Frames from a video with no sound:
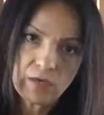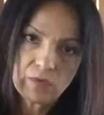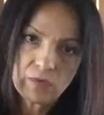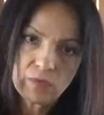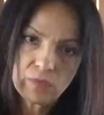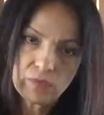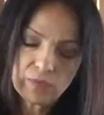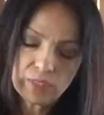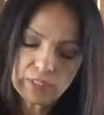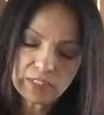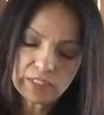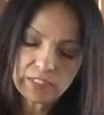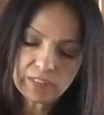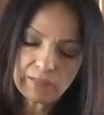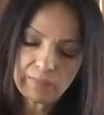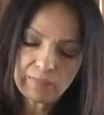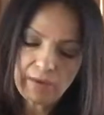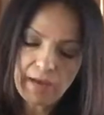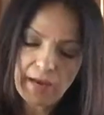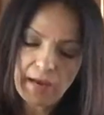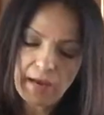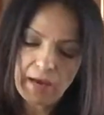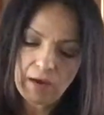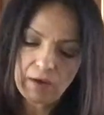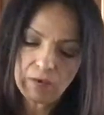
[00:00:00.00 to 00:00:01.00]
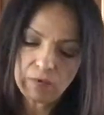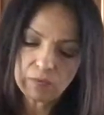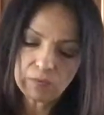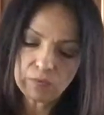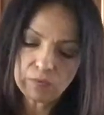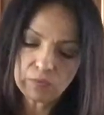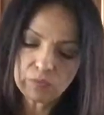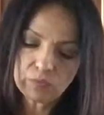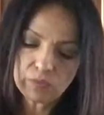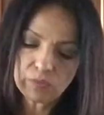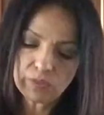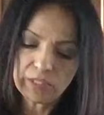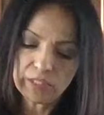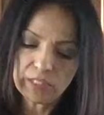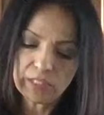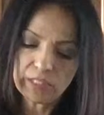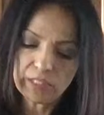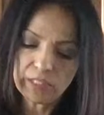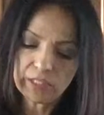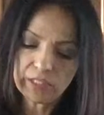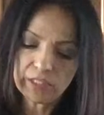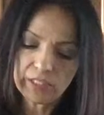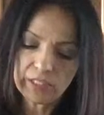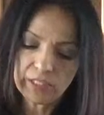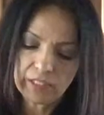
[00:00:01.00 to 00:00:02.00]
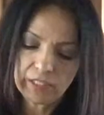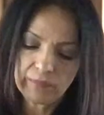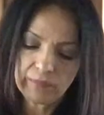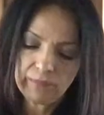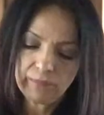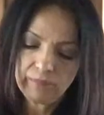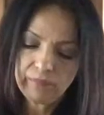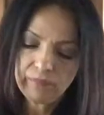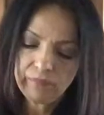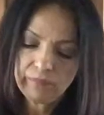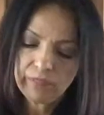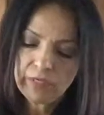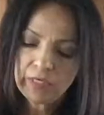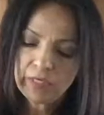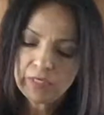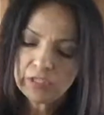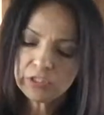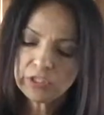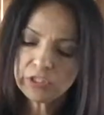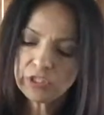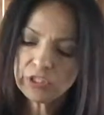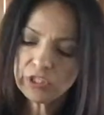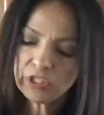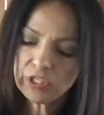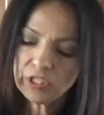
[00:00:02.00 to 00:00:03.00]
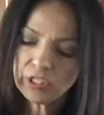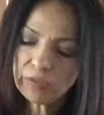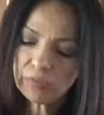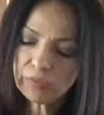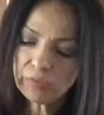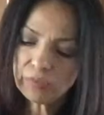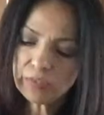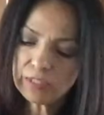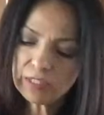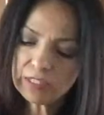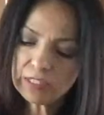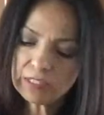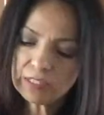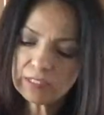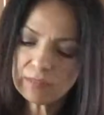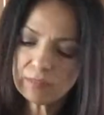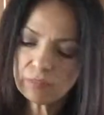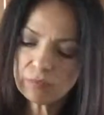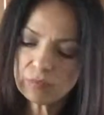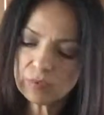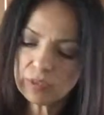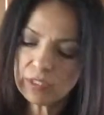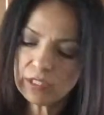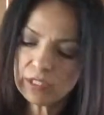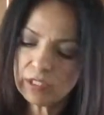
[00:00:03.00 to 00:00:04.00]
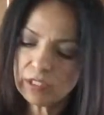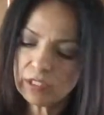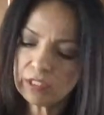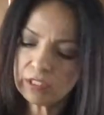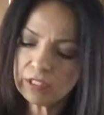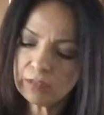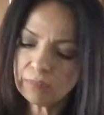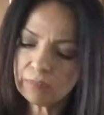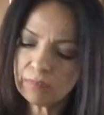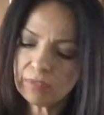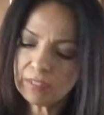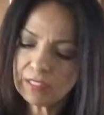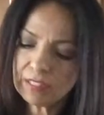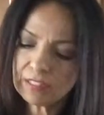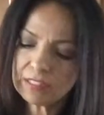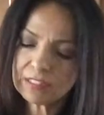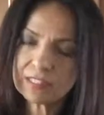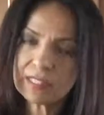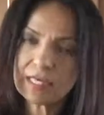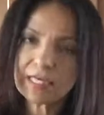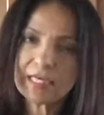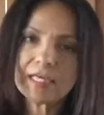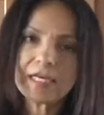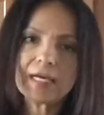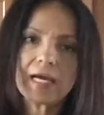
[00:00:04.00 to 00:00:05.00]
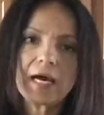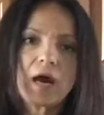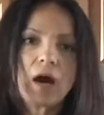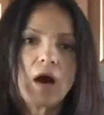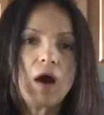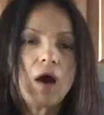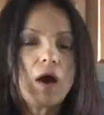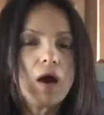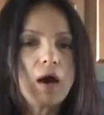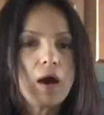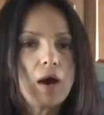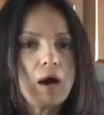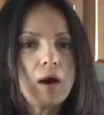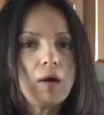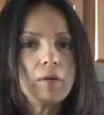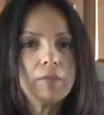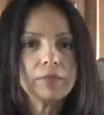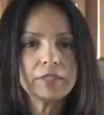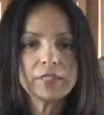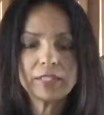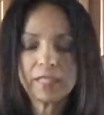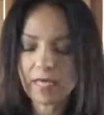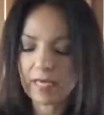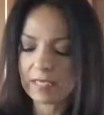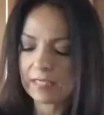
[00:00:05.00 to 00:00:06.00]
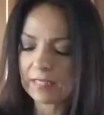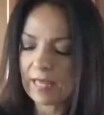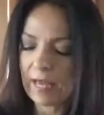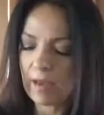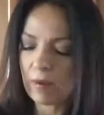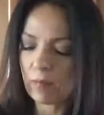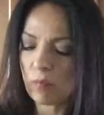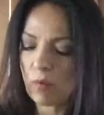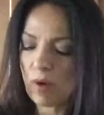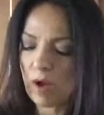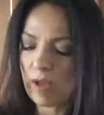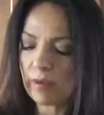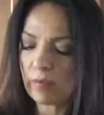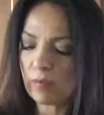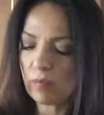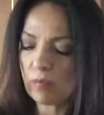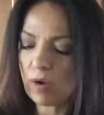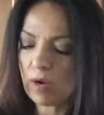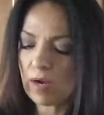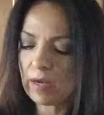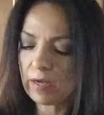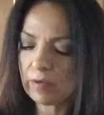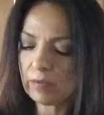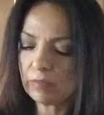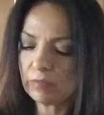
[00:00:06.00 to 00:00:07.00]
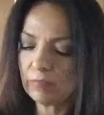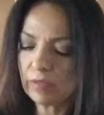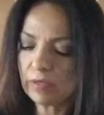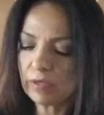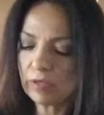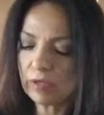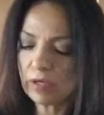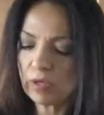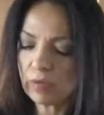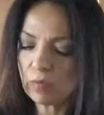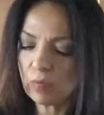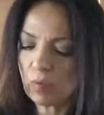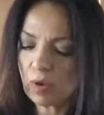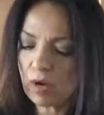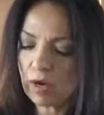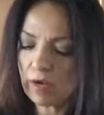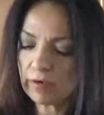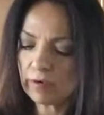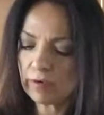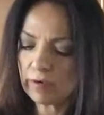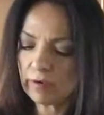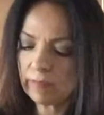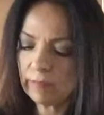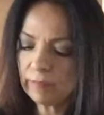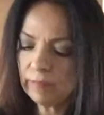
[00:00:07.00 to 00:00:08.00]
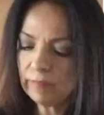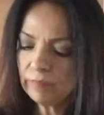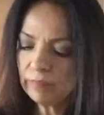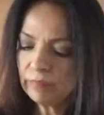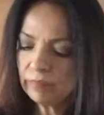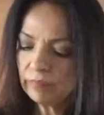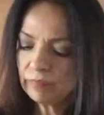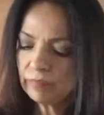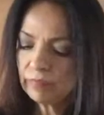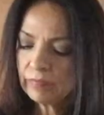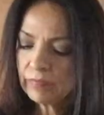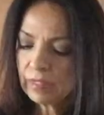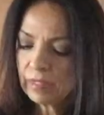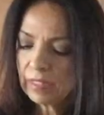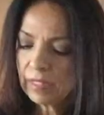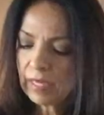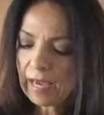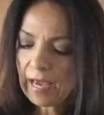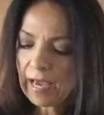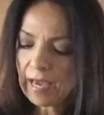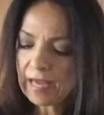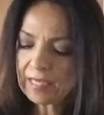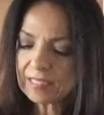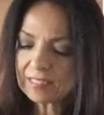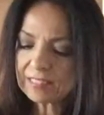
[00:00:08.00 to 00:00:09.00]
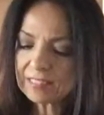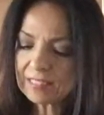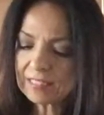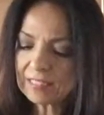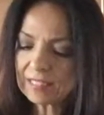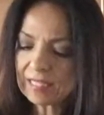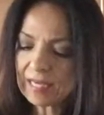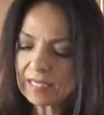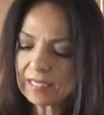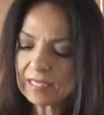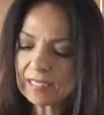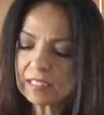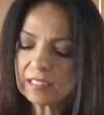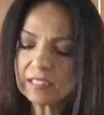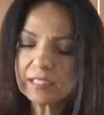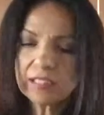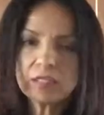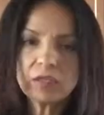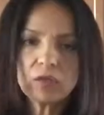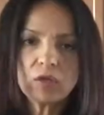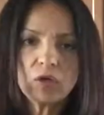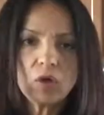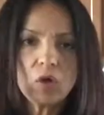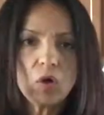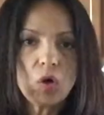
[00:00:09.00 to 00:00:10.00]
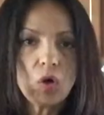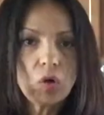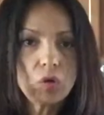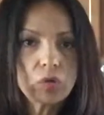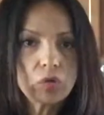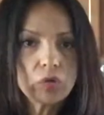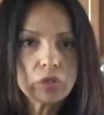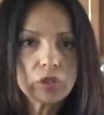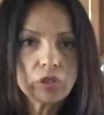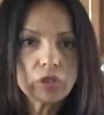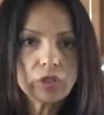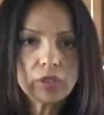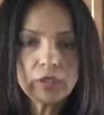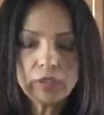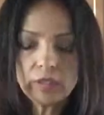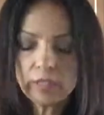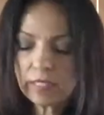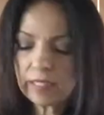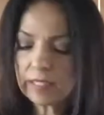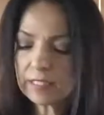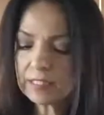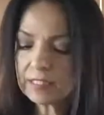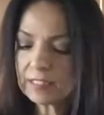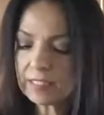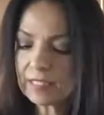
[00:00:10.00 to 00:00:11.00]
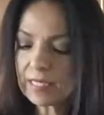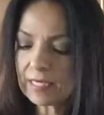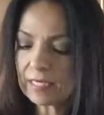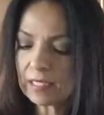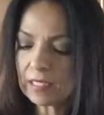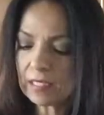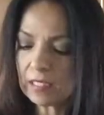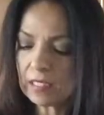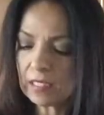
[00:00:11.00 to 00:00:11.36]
rinse them out really good. So you're gonna rinse them really good, because it almost, that white water, milky water, has like a little odor. It's like